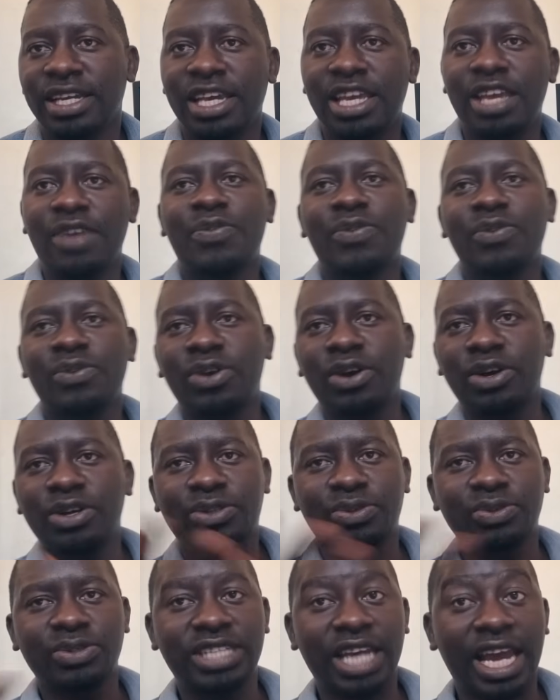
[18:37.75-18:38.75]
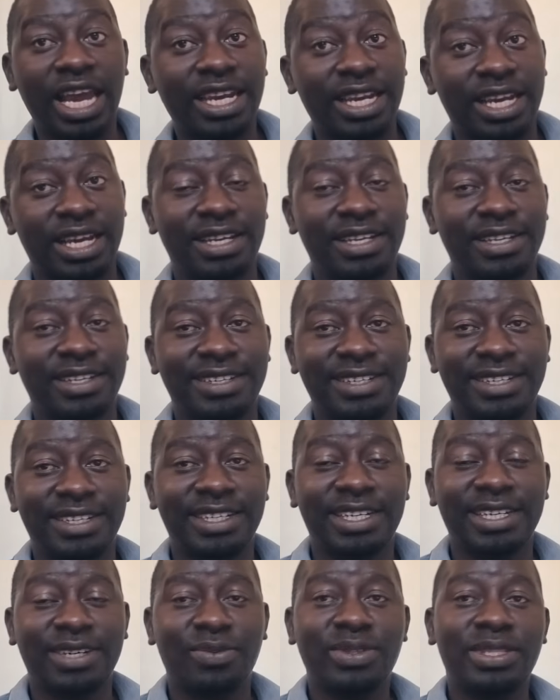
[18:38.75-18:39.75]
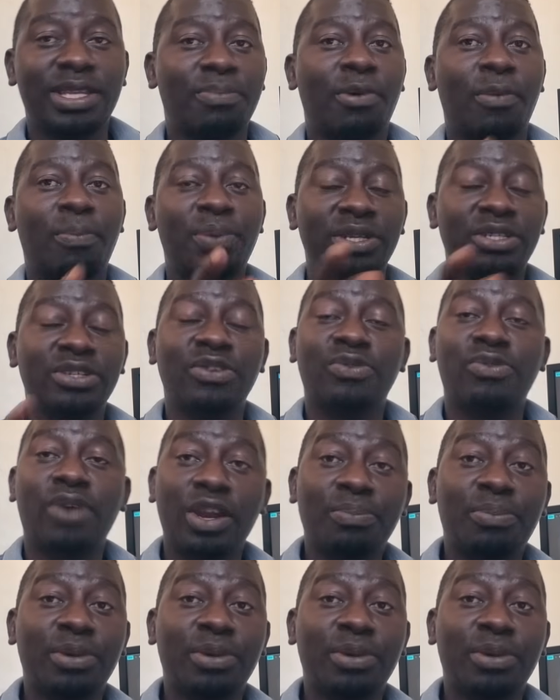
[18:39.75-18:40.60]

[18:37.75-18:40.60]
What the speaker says: If you go to China, with a population of